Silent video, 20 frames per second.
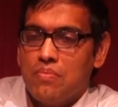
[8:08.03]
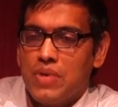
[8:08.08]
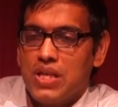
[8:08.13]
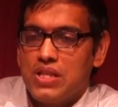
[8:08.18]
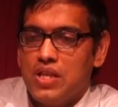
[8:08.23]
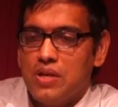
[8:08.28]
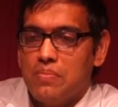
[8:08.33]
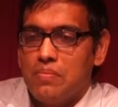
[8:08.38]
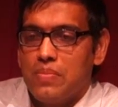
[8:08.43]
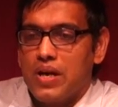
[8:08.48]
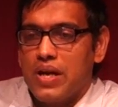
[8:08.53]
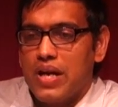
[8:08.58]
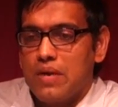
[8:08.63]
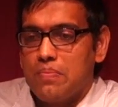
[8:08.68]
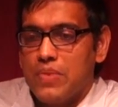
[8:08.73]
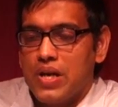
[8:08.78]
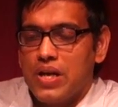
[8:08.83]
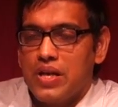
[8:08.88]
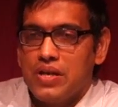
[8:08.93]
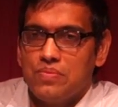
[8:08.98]
by then
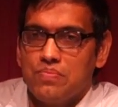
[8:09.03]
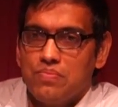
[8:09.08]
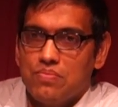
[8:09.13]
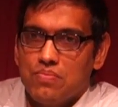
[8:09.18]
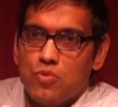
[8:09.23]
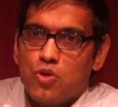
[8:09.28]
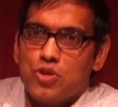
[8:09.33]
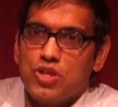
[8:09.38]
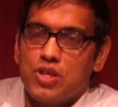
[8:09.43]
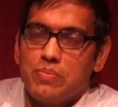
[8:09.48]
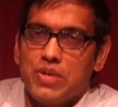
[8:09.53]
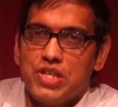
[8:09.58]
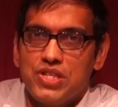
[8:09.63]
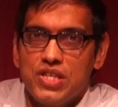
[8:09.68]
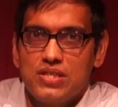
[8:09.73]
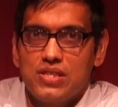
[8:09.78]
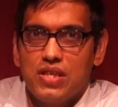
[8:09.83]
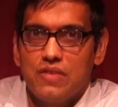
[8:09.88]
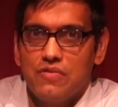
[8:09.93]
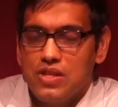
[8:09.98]
at more than my
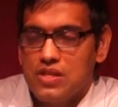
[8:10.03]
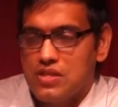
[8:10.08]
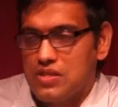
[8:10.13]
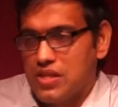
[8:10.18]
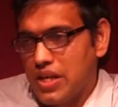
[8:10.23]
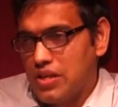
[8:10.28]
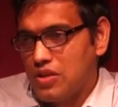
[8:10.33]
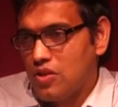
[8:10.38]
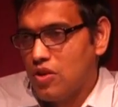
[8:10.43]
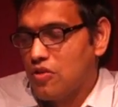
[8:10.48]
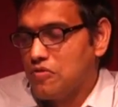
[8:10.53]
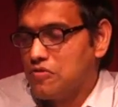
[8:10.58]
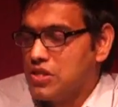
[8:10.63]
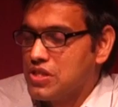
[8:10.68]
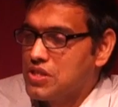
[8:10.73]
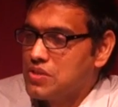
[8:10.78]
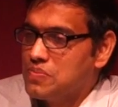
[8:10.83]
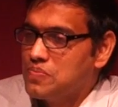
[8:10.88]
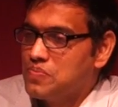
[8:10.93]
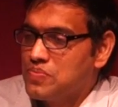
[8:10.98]
chest level inside the
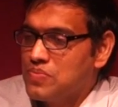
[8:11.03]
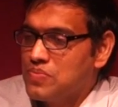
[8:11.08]
office,